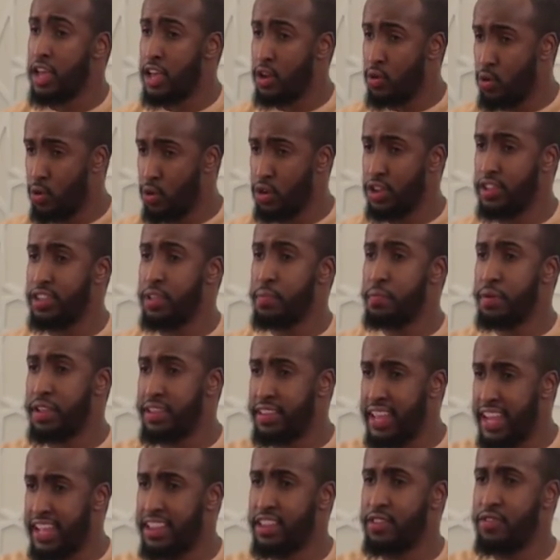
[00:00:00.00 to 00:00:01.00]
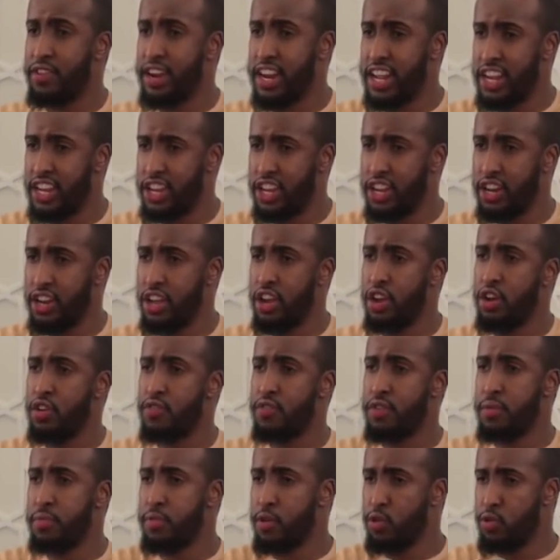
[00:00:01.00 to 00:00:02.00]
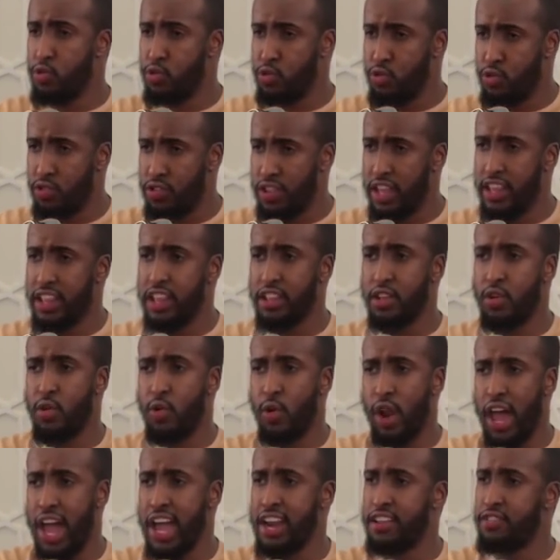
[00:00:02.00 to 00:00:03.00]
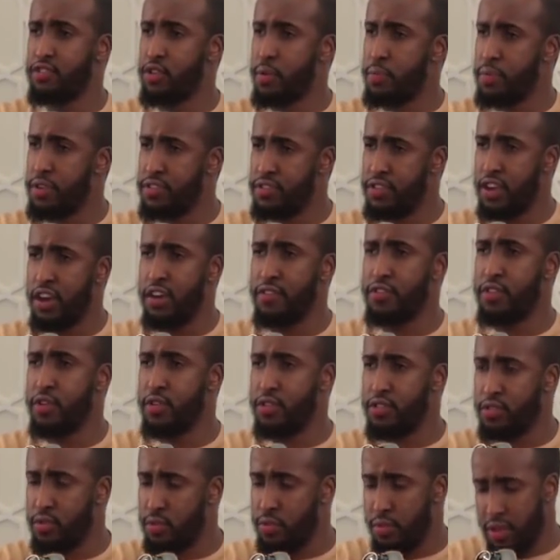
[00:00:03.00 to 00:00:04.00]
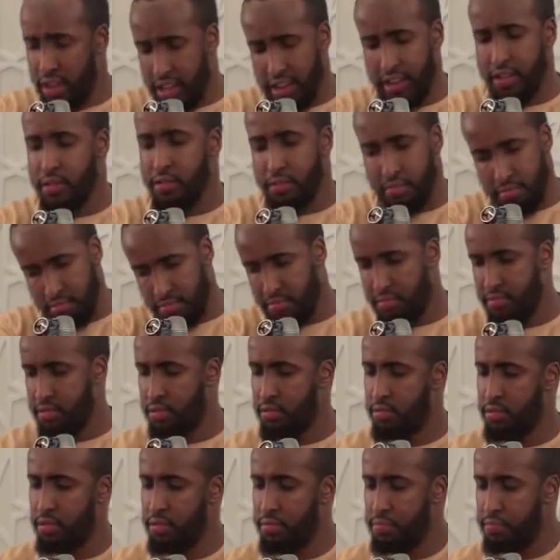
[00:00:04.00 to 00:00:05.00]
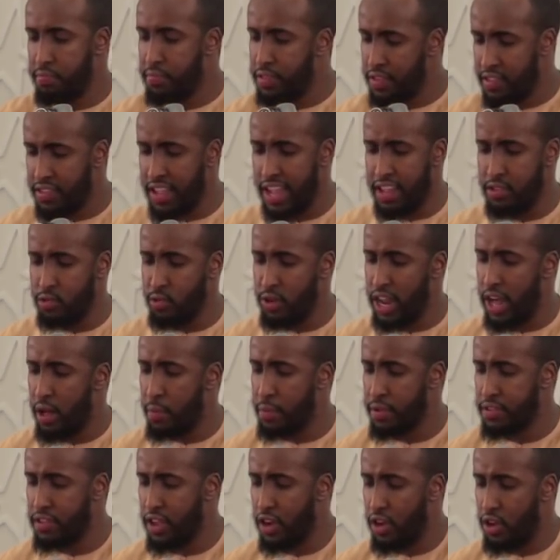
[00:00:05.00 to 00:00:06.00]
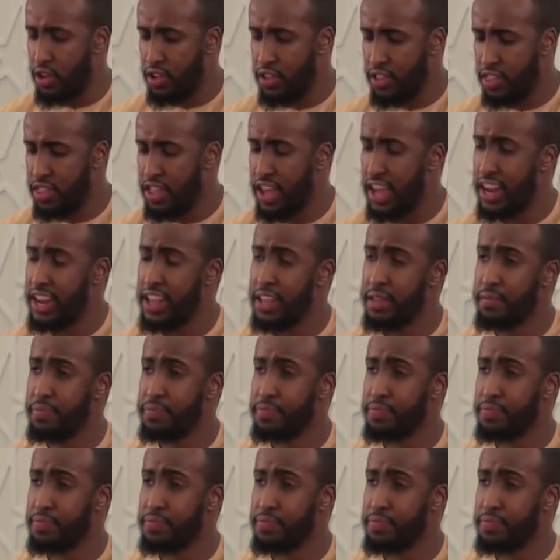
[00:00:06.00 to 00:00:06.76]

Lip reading: in order to protect the religion from those who say that the Quran is not preserved, this science would help us a lot. Third,